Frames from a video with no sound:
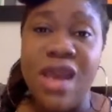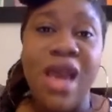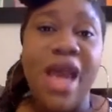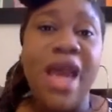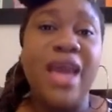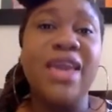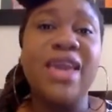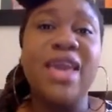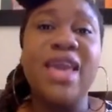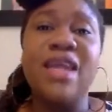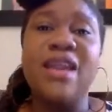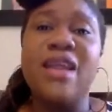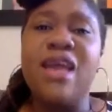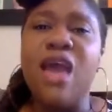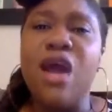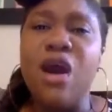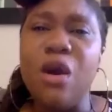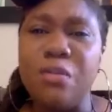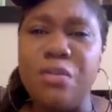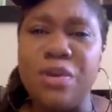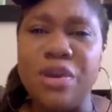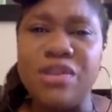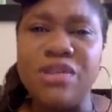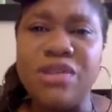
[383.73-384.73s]
I can't
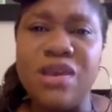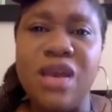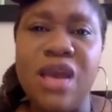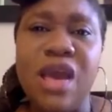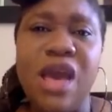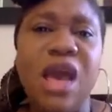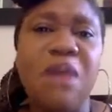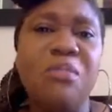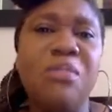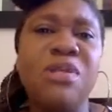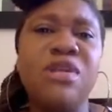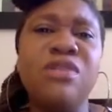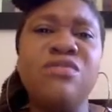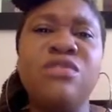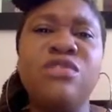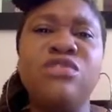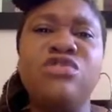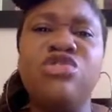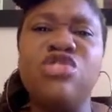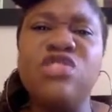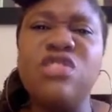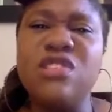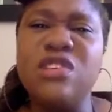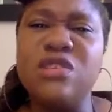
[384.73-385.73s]
help it. I believe
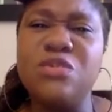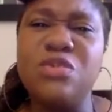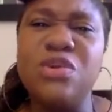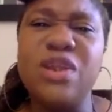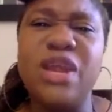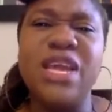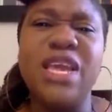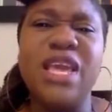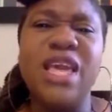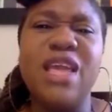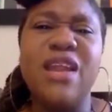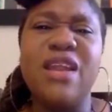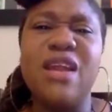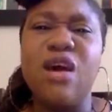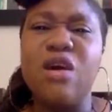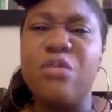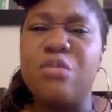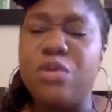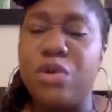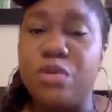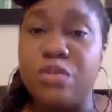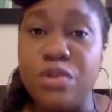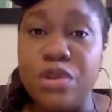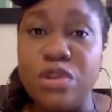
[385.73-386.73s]
in Jesus, but I can't
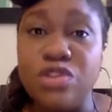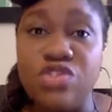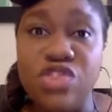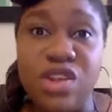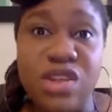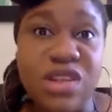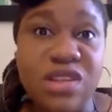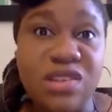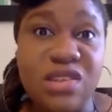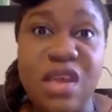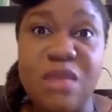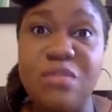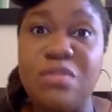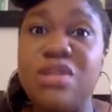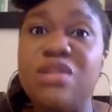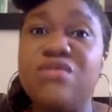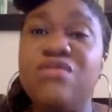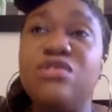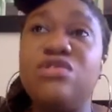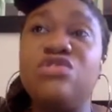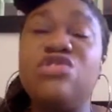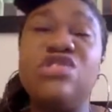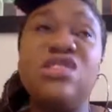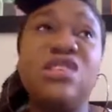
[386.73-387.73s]
help but be jealous. I
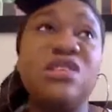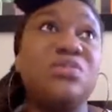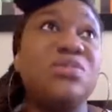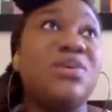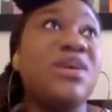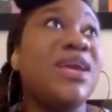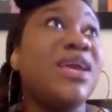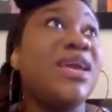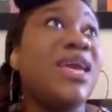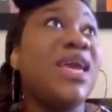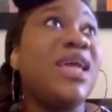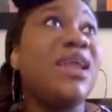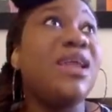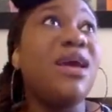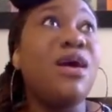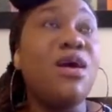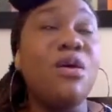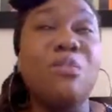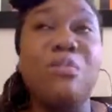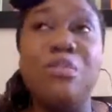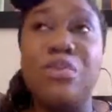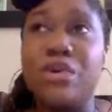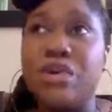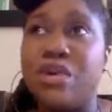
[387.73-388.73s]
believe in Jesus, but I can't
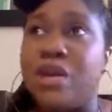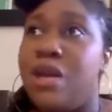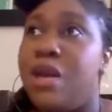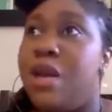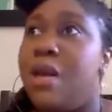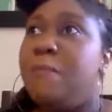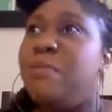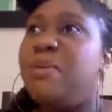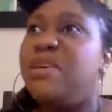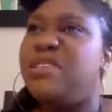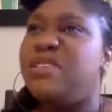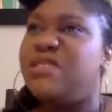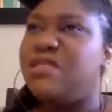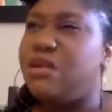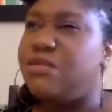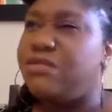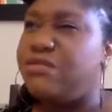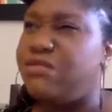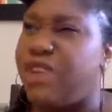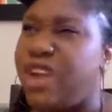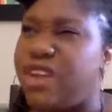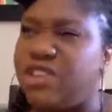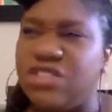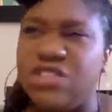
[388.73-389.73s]
help but be
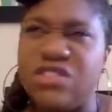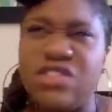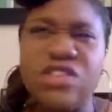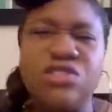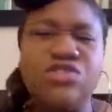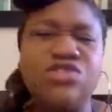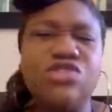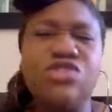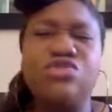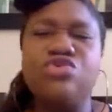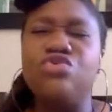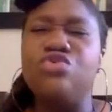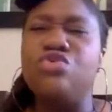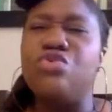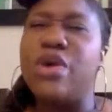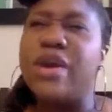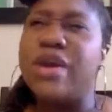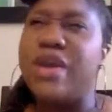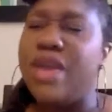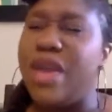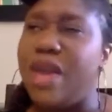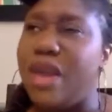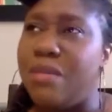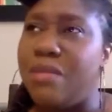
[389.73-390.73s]
self-righteous. It's just who
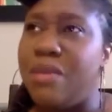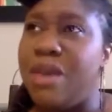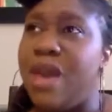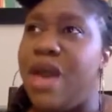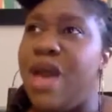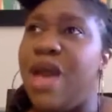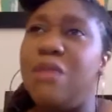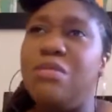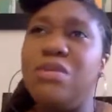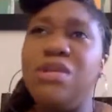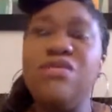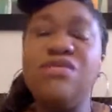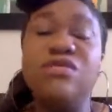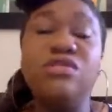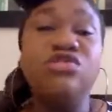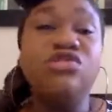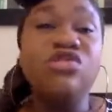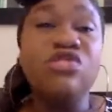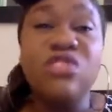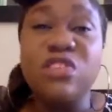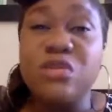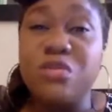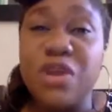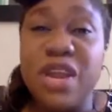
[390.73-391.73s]
I am. I believe in
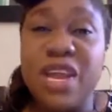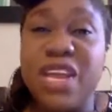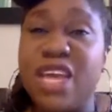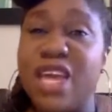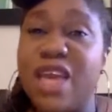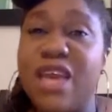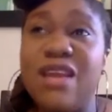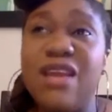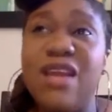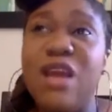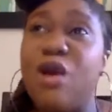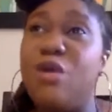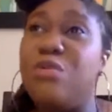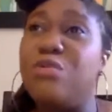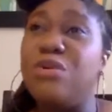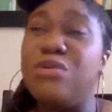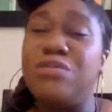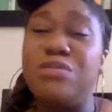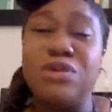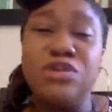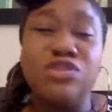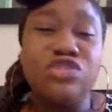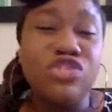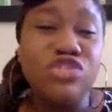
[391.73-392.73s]
Jesus, but I can't help
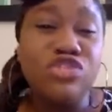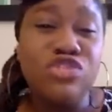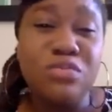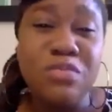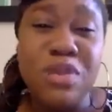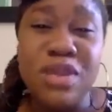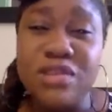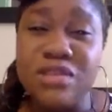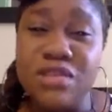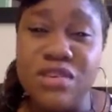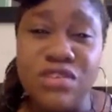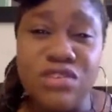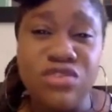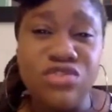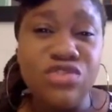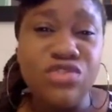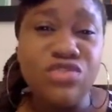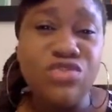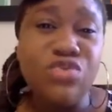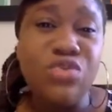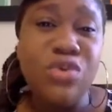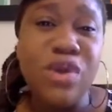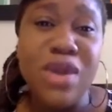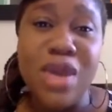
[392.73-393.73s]
but be judgmental. It's
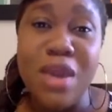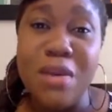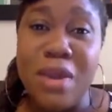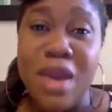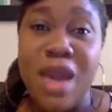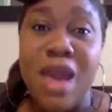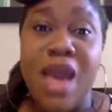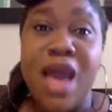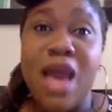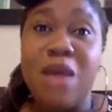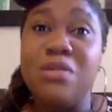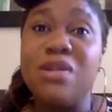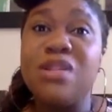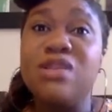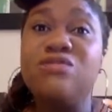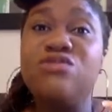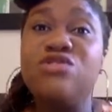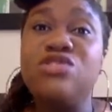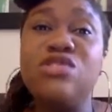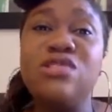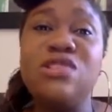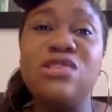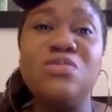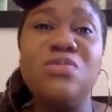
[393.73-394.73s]
just who I am. I believe
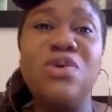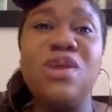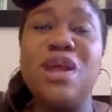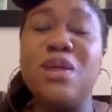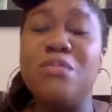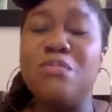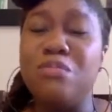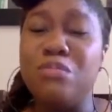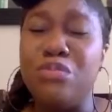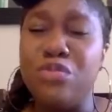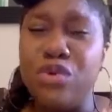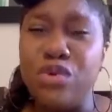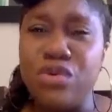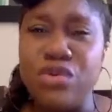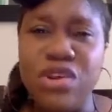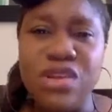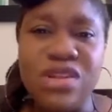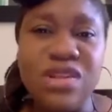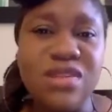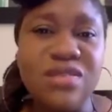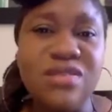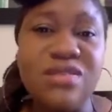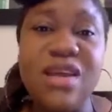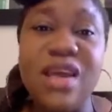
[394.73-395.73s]
Jesus, but I'm
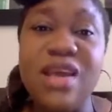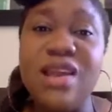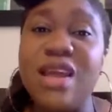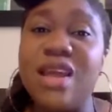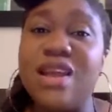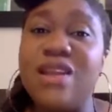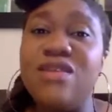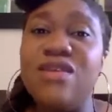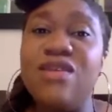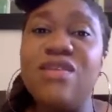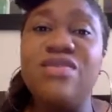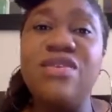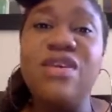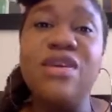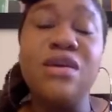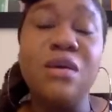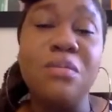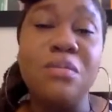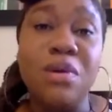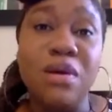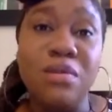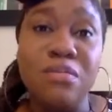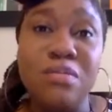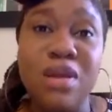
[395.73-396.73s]
broken inside, and nothing
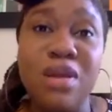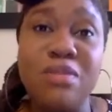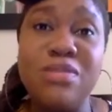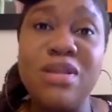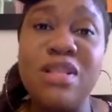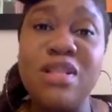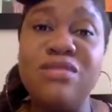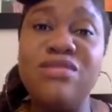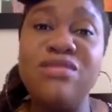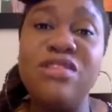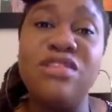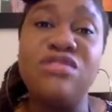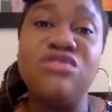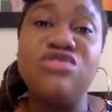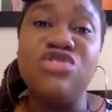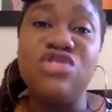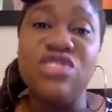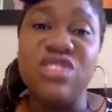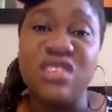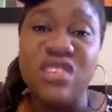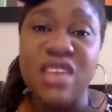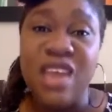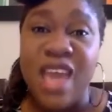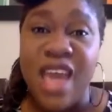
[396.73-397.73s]
about my believing in
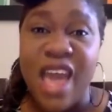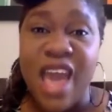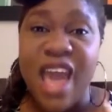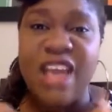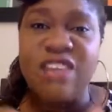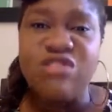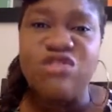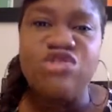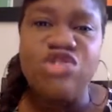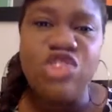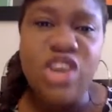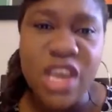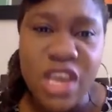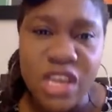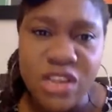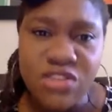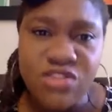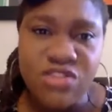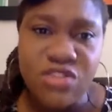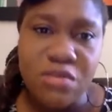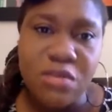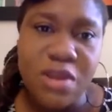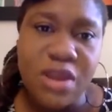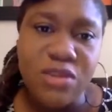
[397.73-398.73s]
Jesus has
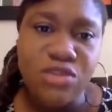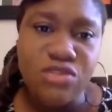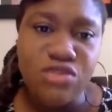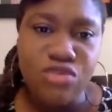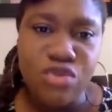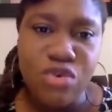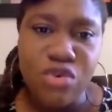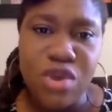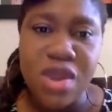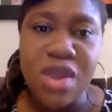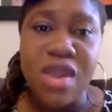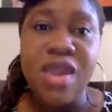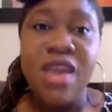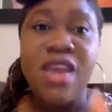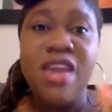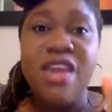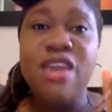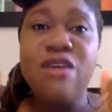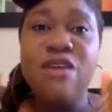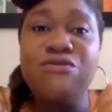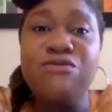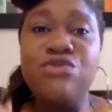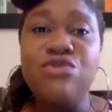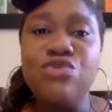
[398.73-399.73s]
changed my story.
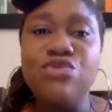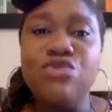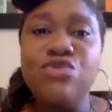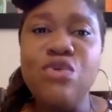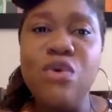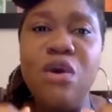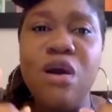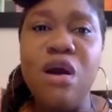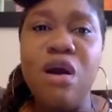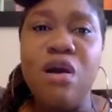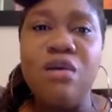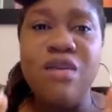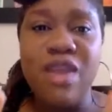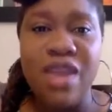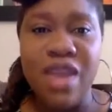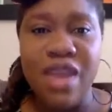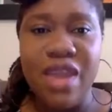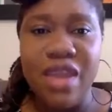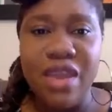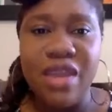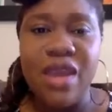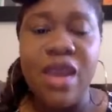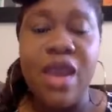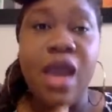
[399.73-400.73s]
If you are
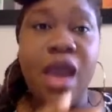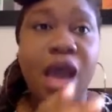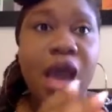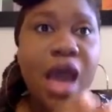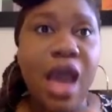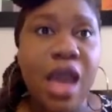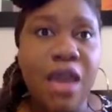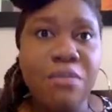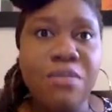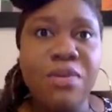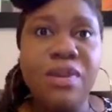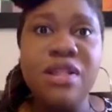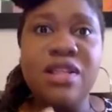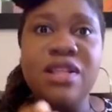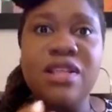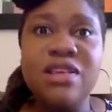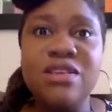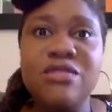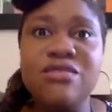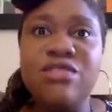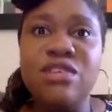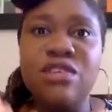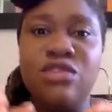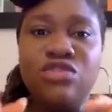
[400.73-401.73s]
a I
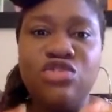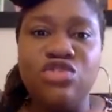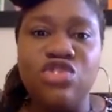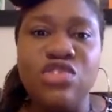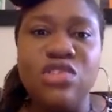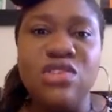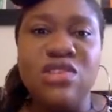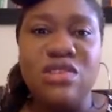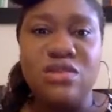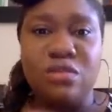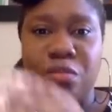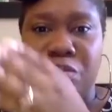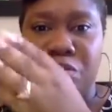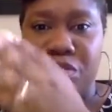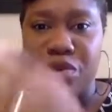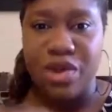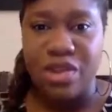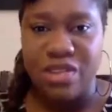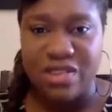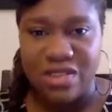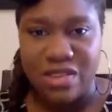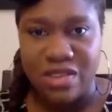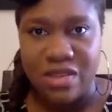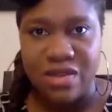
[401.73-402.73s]
believe in Jesus,
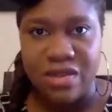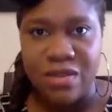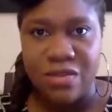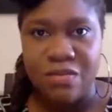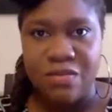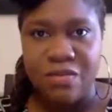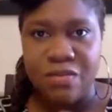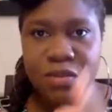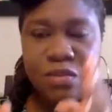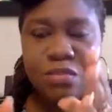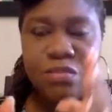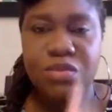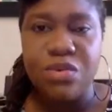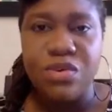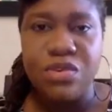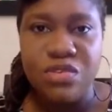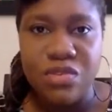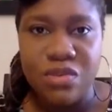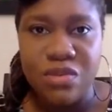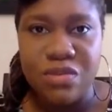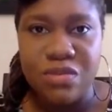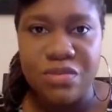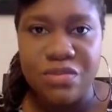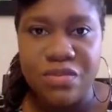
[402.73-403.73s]
but
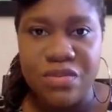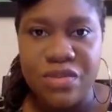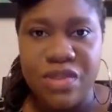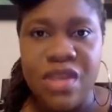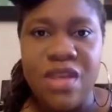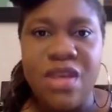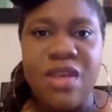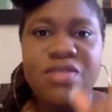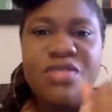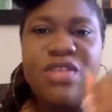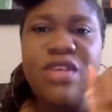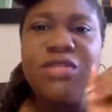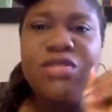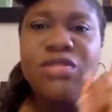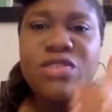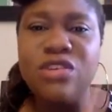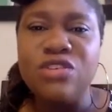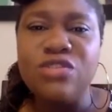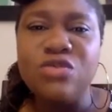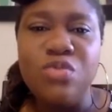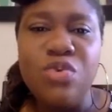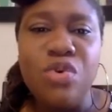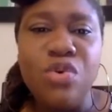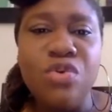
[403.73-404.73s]
person, then
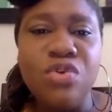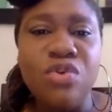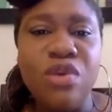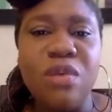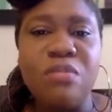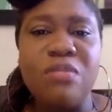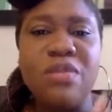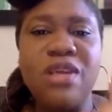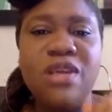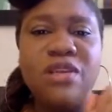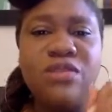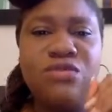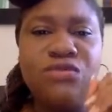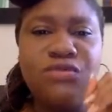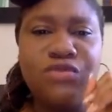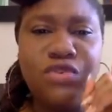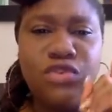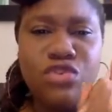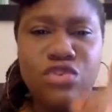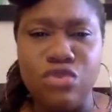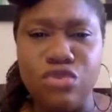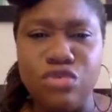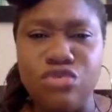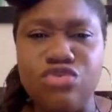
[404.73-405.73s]
this program is for
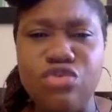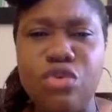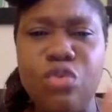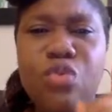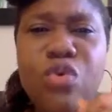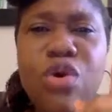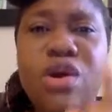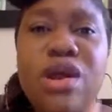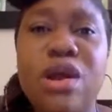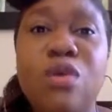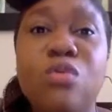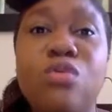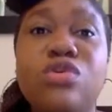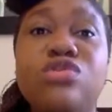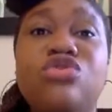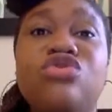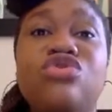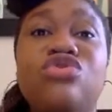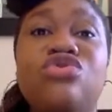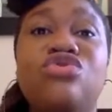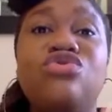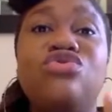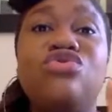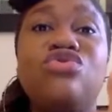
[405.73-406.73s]
you. So what I want
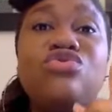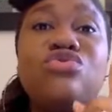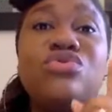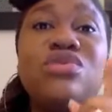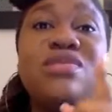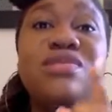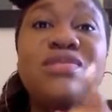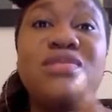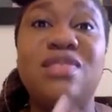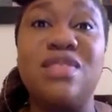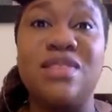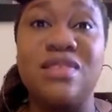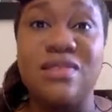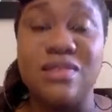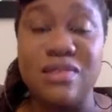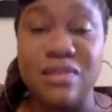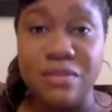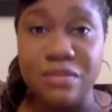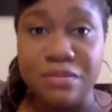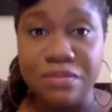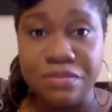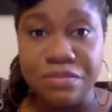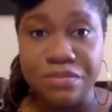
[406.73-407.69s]
you to do is this.